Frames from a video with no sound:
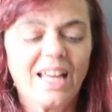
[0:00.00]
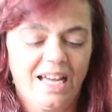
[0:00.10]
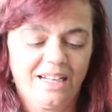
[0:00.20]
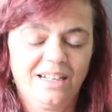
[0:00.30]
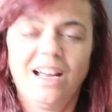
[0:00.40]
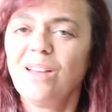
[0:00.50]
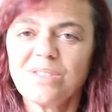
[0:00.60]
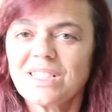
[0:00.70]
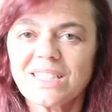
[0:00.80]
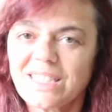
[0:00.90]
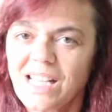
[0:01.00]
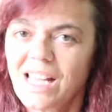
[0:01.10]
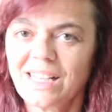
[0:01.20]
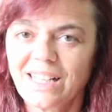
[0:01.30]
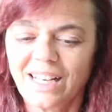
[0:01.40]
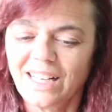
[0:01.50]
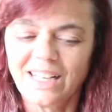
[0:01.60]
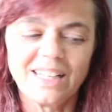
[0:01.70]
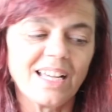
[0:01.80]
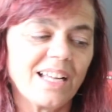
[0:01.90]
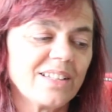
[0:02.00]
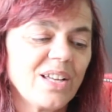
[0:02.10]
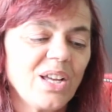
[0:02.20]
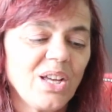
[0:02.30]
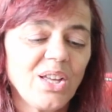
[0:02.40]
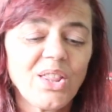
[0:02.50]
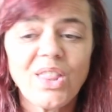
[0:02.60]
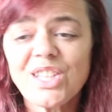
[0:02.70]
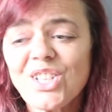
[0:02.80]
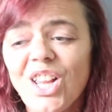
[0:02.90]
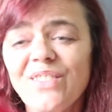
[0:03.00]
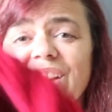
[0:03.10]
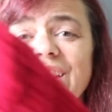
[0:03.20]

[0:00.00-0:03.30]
that I'm just ecstatic that I needed that that's all I've